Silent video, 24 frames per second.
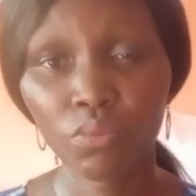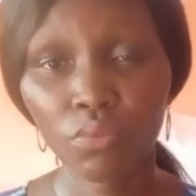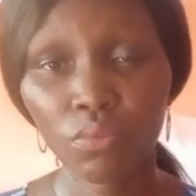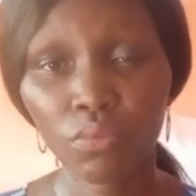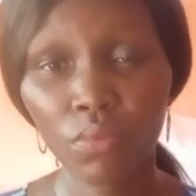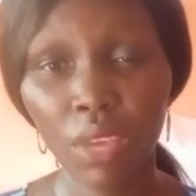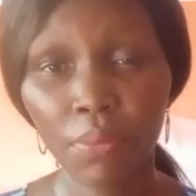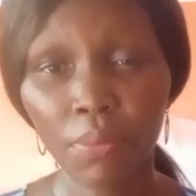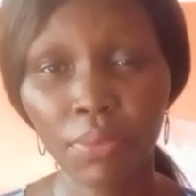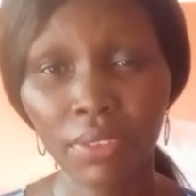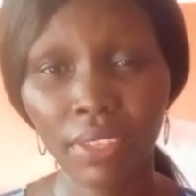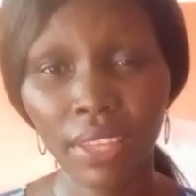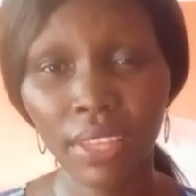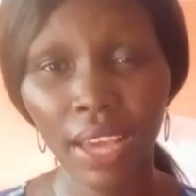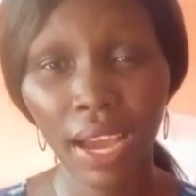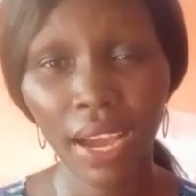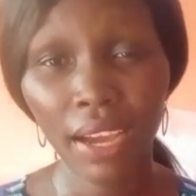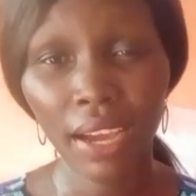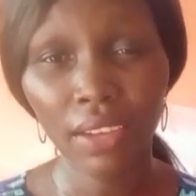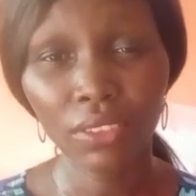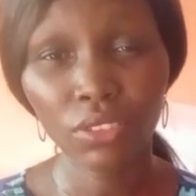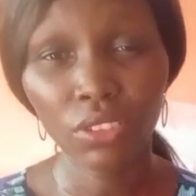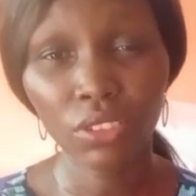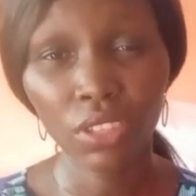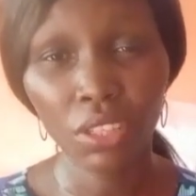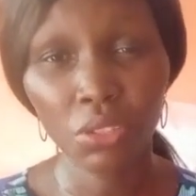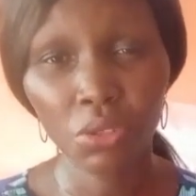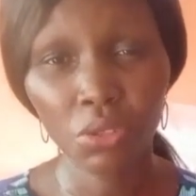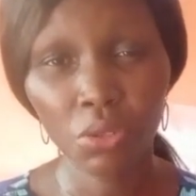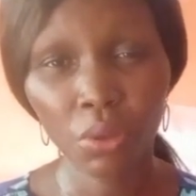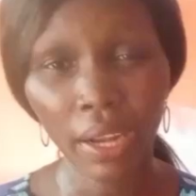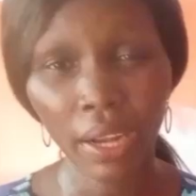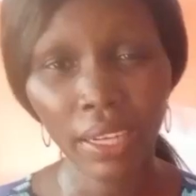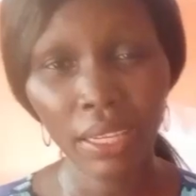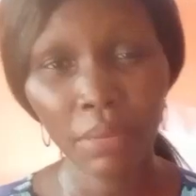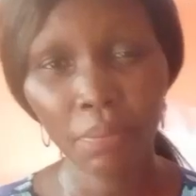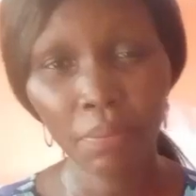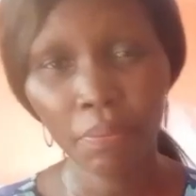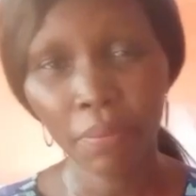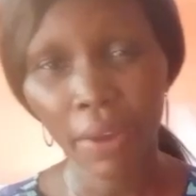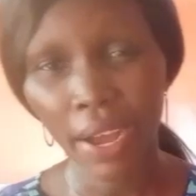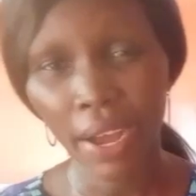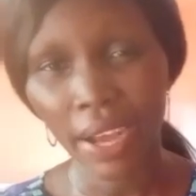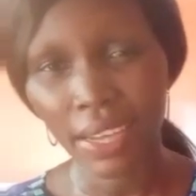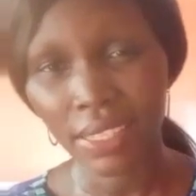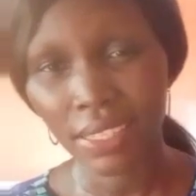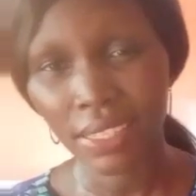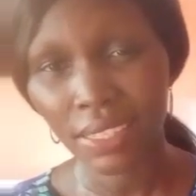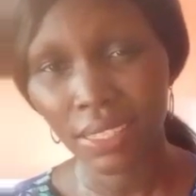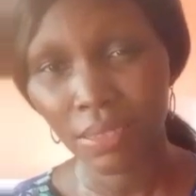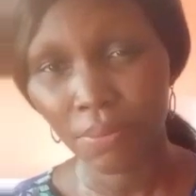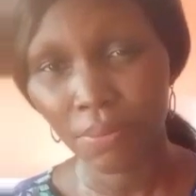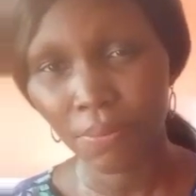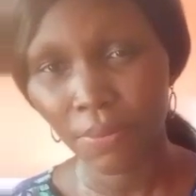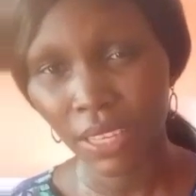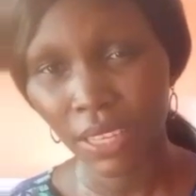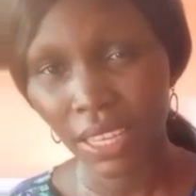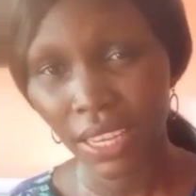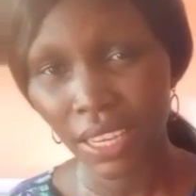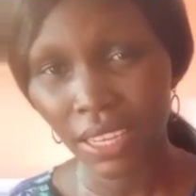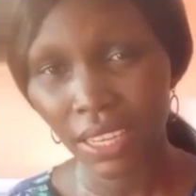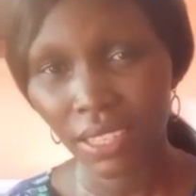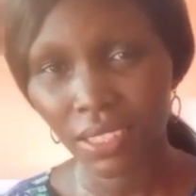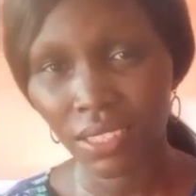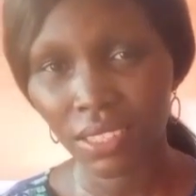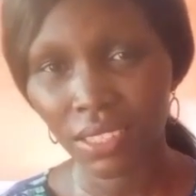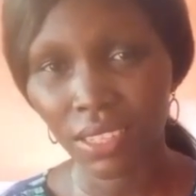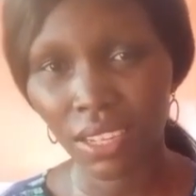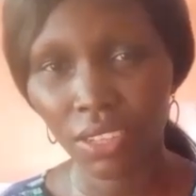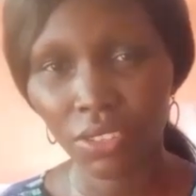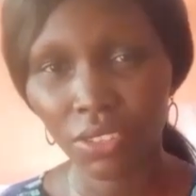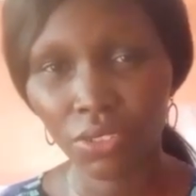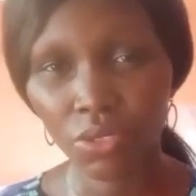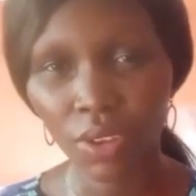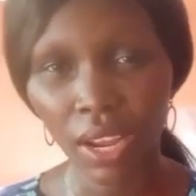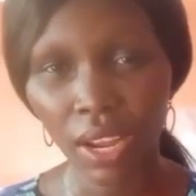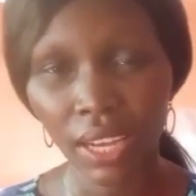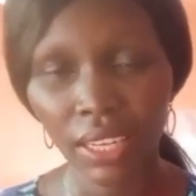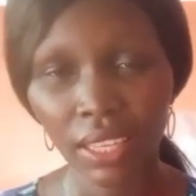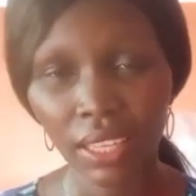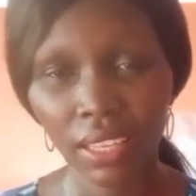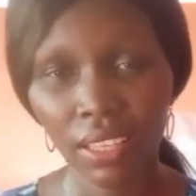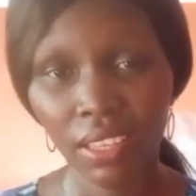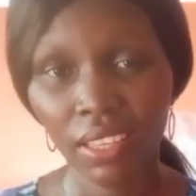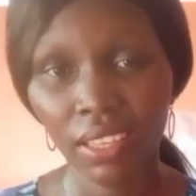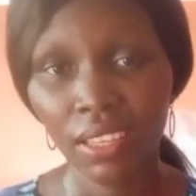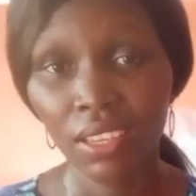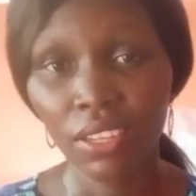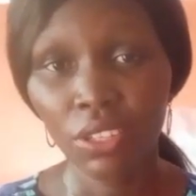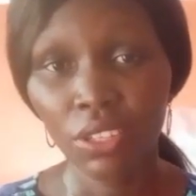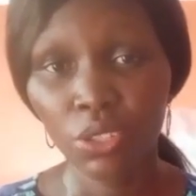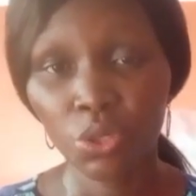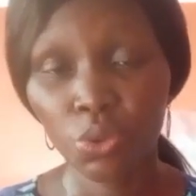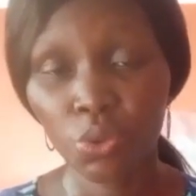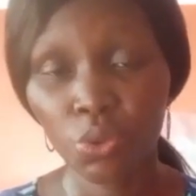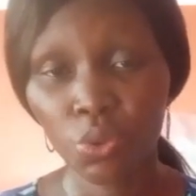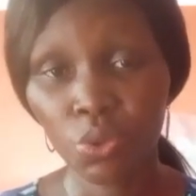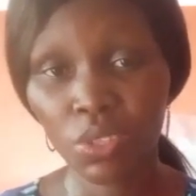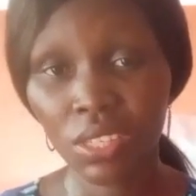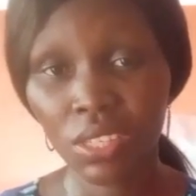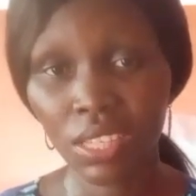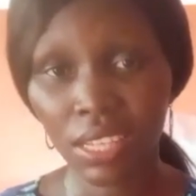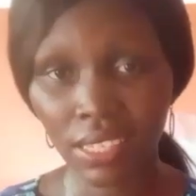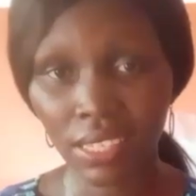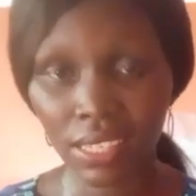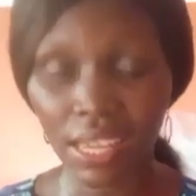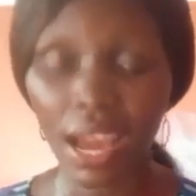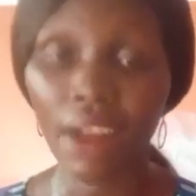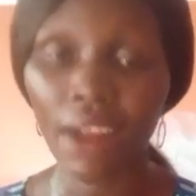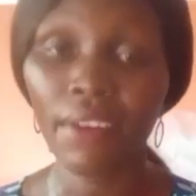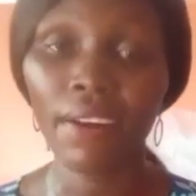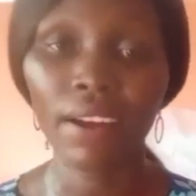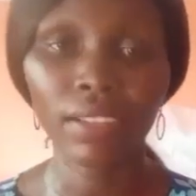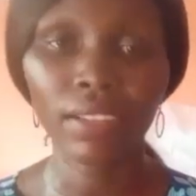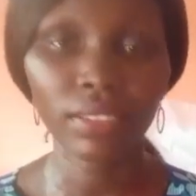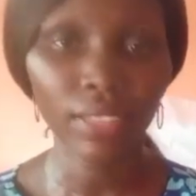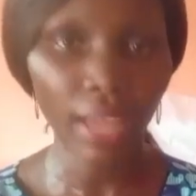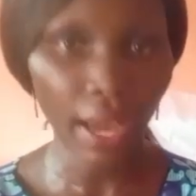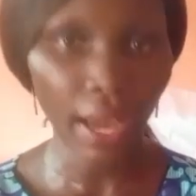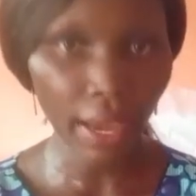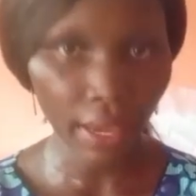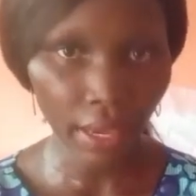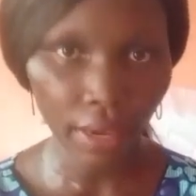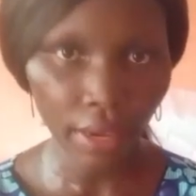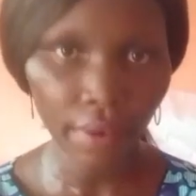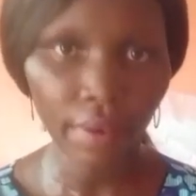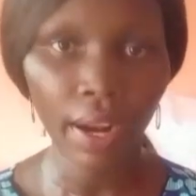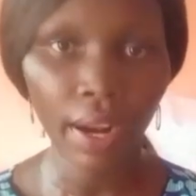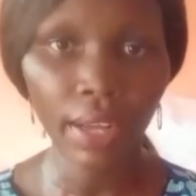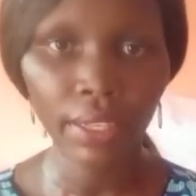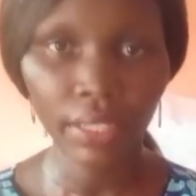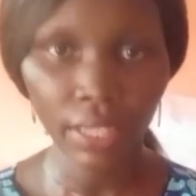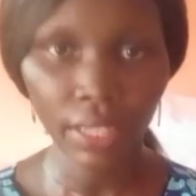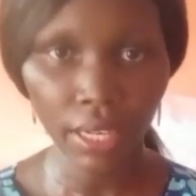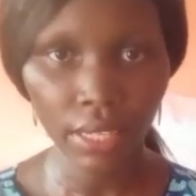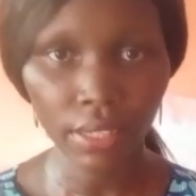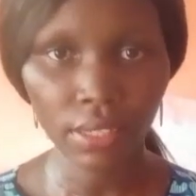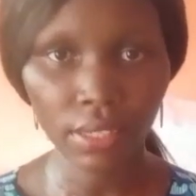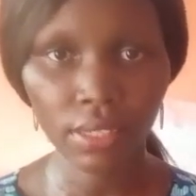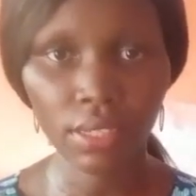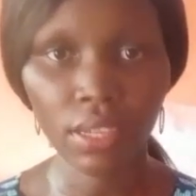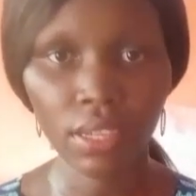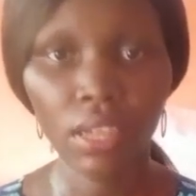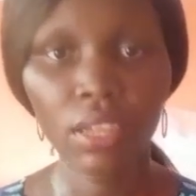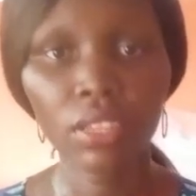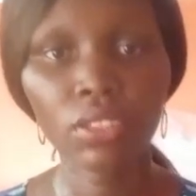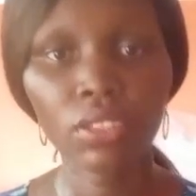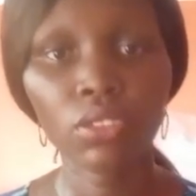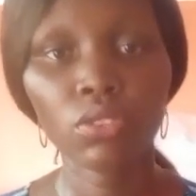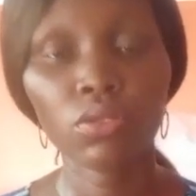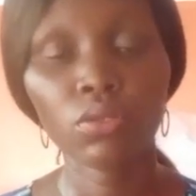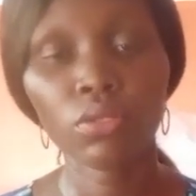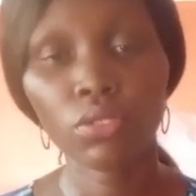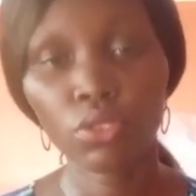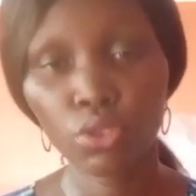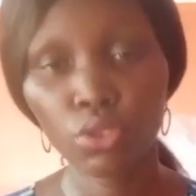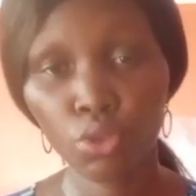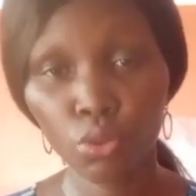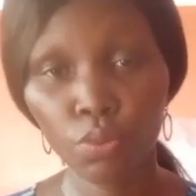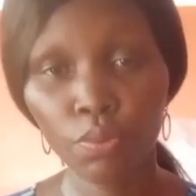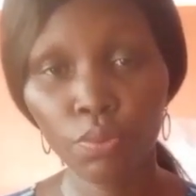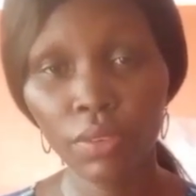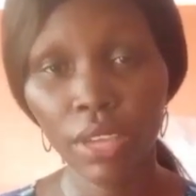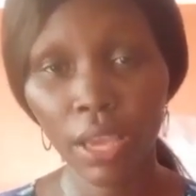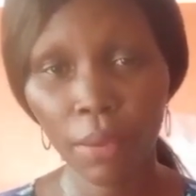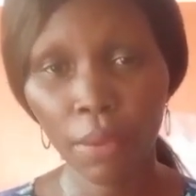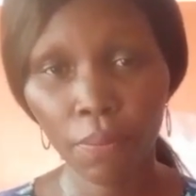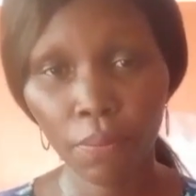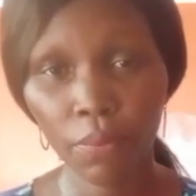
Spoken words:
maybe they usually pass the place, they usually do things around that area. Yes, it should be a